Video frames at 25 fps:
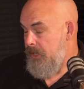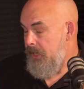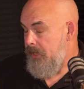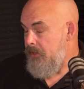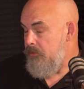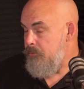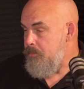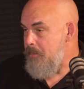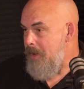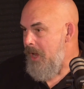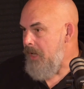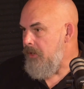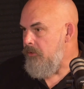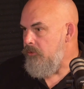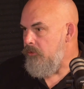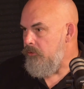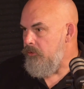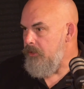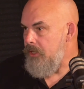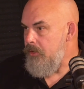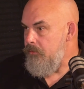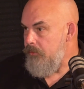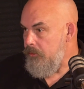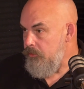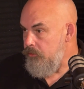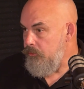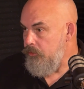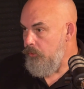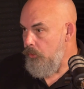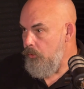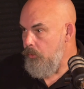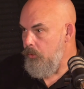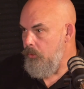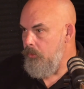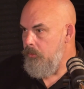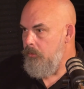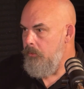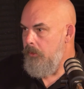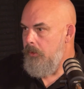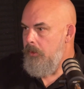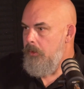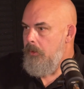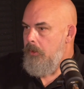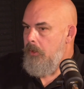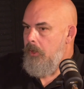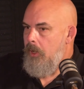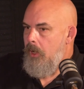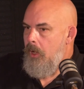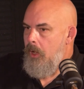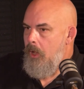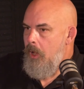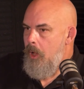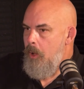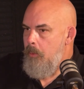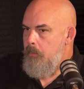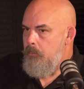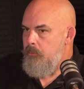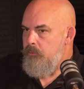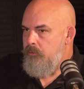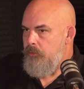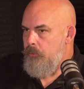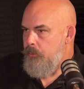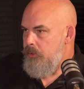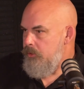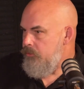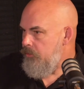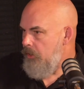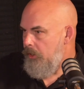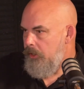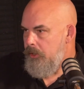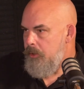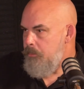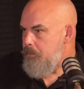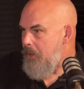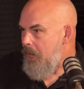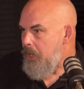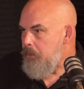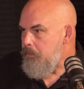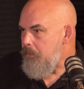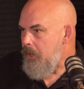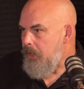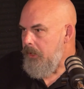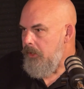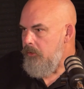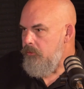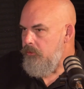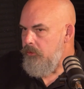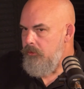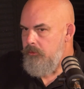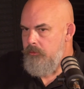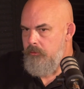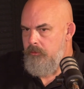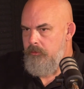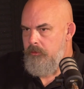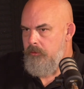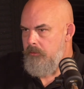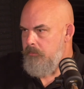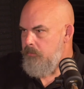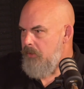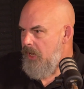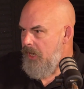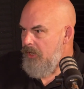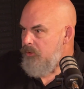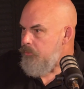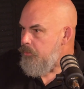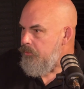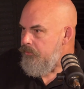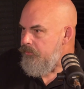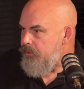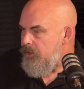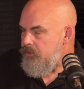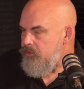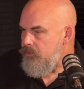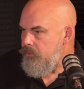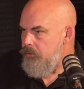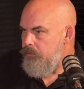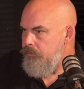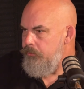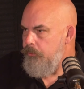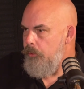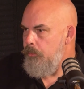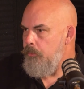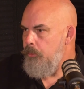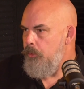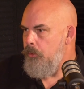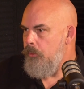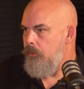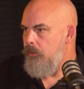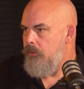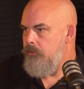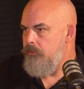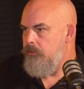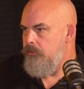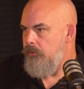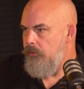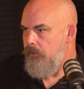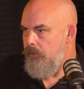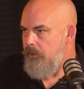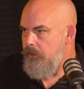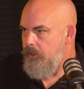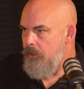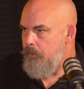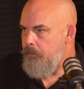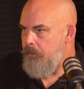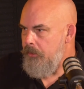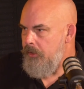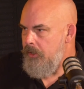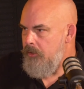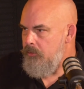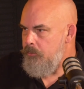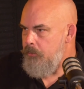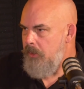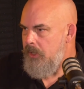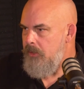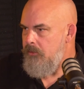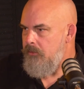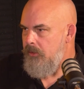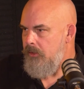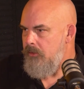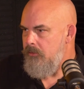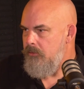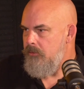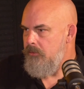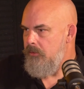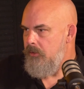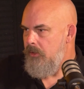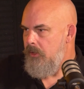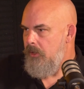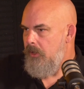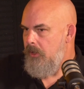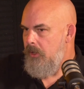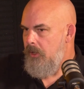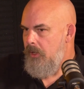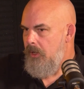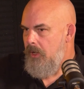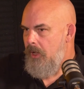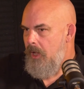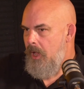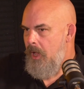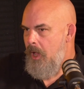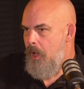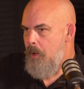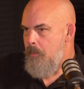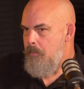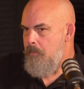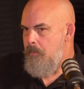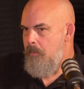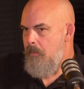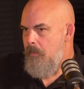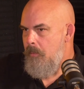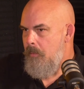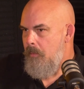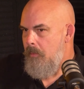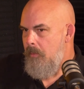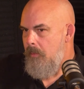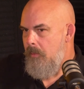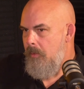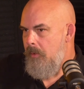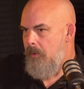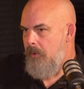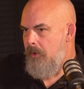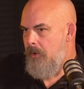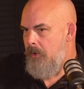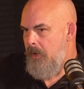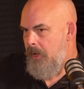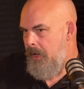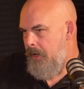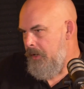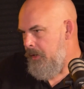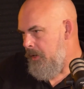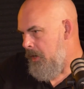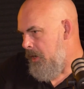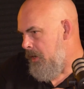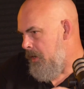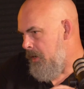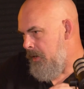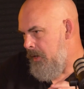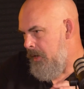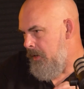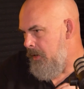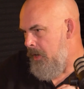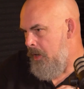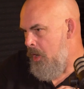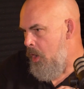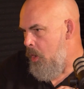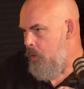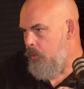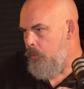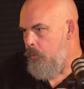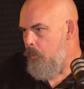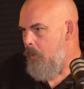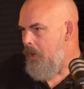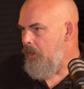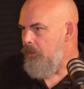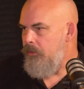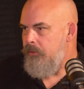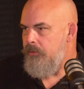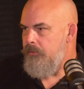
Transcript: men just leaving school, to retired bank managers, to ex-professional footballers turning up at these meetings, and a whole wealth of